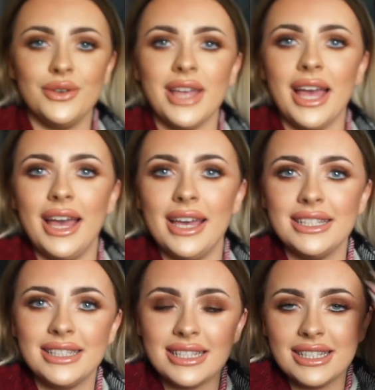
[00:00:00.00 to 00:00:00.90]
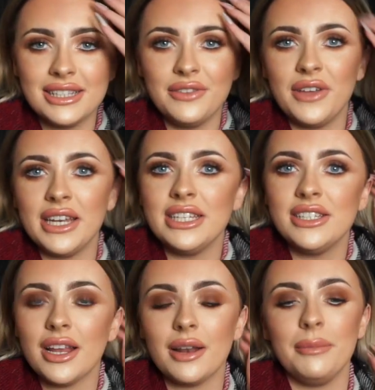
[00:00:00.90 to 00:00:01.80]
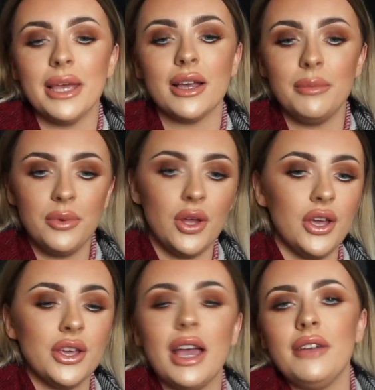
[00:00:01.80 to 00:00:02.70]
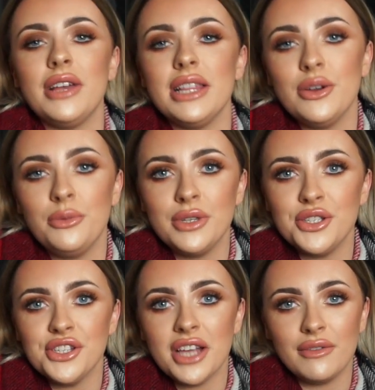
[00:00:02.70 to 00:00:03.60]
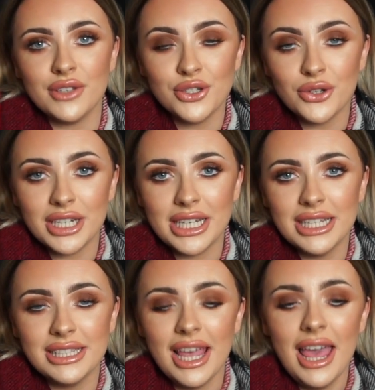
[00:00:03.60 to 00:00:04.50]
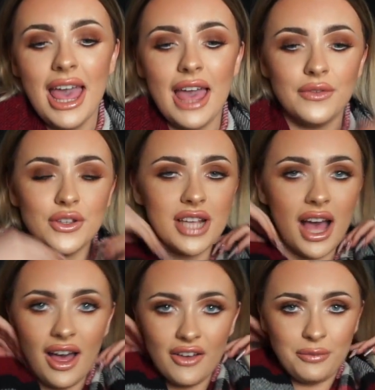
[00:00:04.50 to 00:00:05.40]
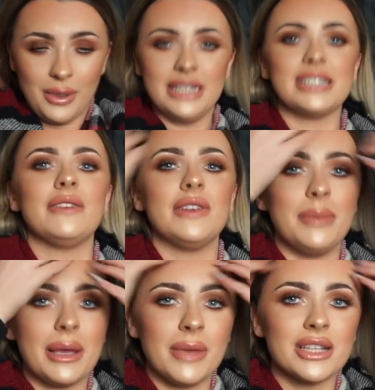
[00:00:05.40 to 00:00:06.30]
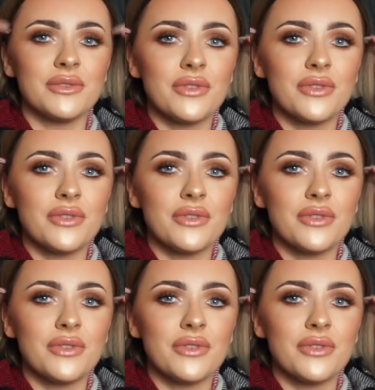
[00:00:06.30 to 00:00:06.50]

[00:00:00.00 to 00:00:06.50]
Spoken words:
Guys, this is the finished makeup look. I really hope that you have enjoyed it. If you have, please give it a big massive